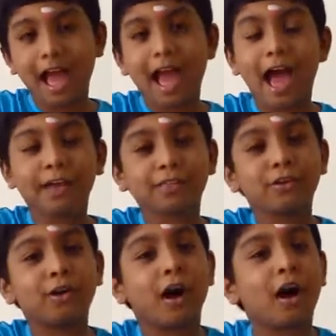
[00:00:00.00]
As
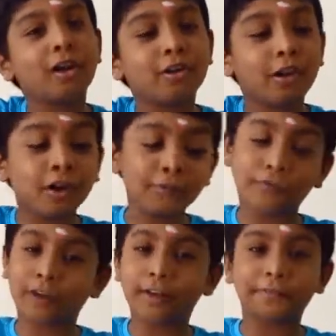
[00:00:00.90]
you all know,
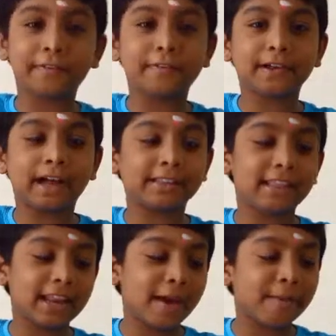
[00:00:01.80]
first we will cut
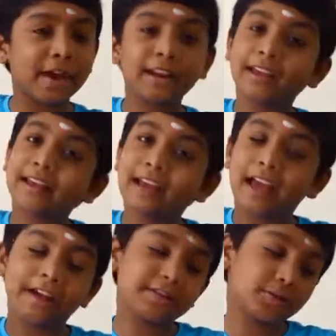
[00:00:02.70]
the lemon
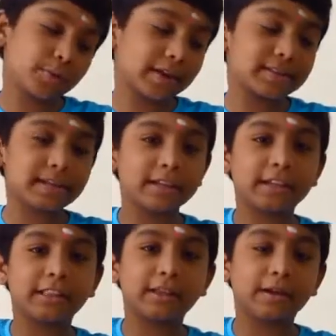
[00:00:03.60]
and squeeze it
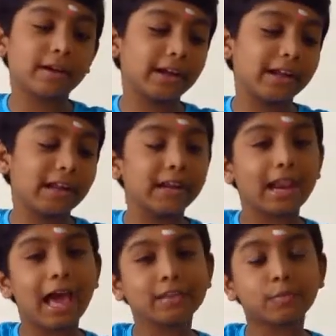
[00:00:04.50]
in the
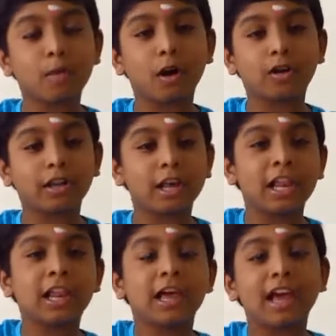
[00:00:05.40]
glass
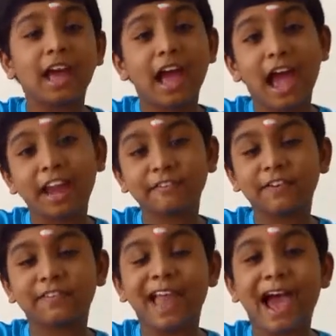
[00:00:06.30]
bottle, and we
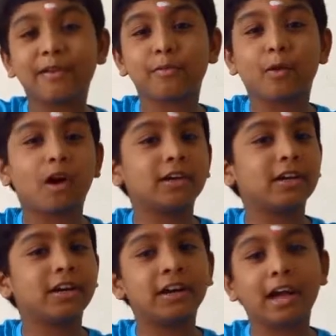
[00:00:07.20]
will add
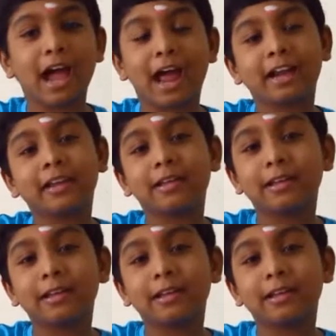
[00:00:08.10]
water and